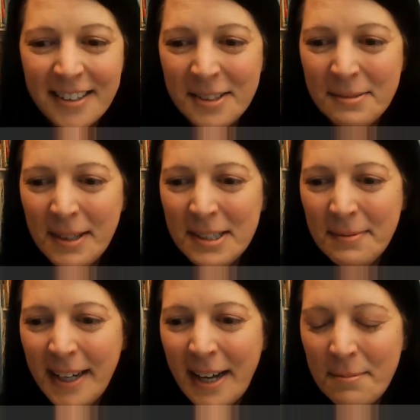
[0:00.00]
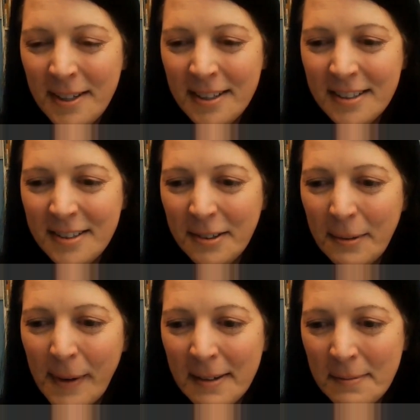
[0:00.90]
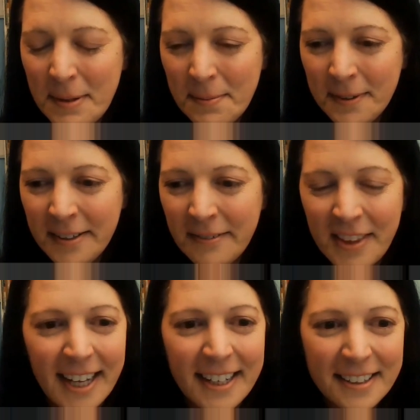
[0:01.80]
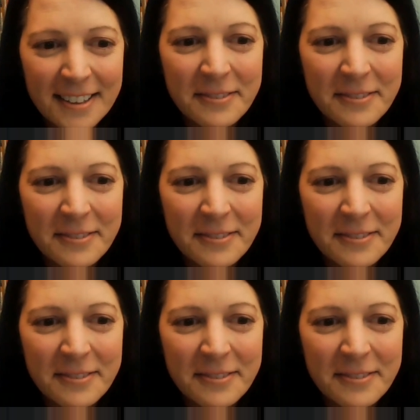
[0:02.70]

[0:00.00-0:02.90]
Yeah, it just makes me happy to remind people of that.